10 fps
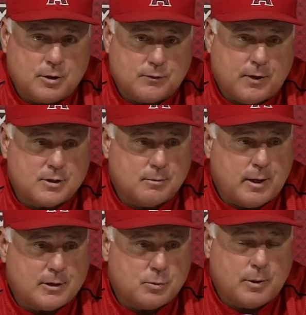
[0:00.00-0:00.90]
just faced him
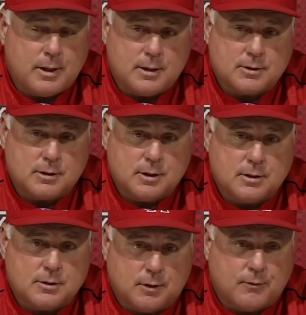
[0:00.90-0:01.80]
last week
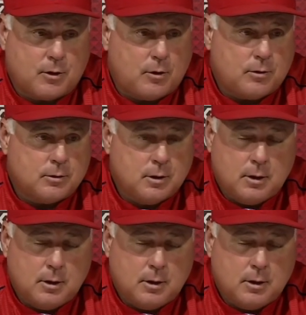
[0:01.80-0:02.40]
is difficult.